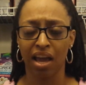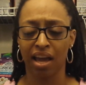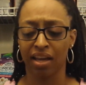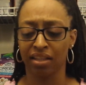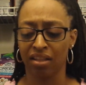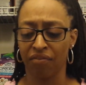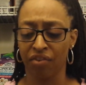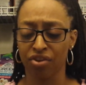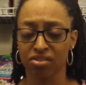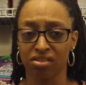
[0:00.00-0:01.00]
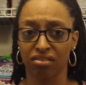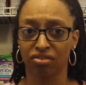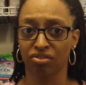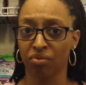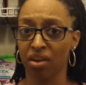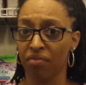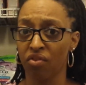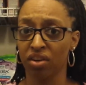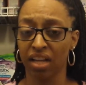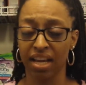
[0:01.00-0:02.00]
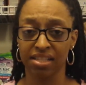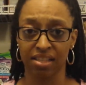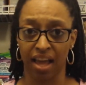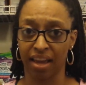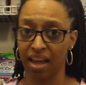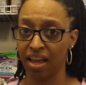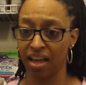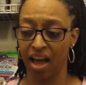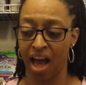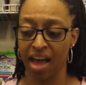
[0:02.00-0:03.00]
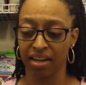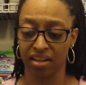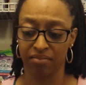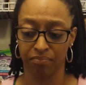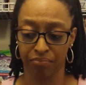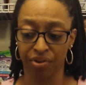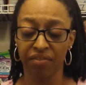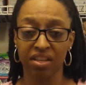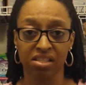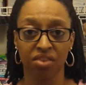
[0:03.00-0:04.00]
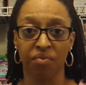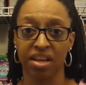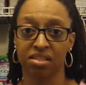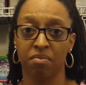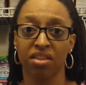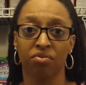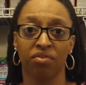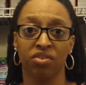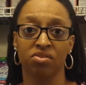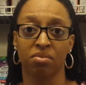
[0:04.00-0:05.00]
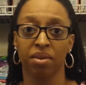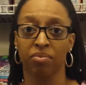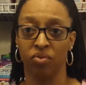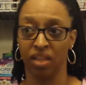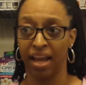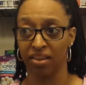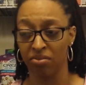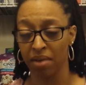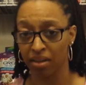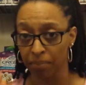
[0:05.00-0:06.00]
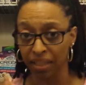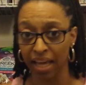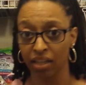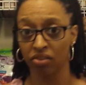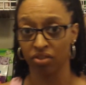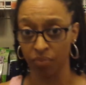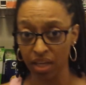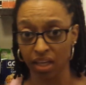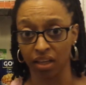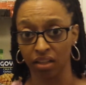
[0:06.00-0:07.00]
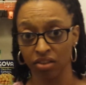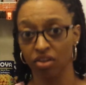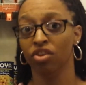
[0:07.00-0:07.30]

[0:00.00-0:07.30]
And the first 3 or 4 days, like, I had previously read some other reviews, and people were like, you better plan it on the weekend.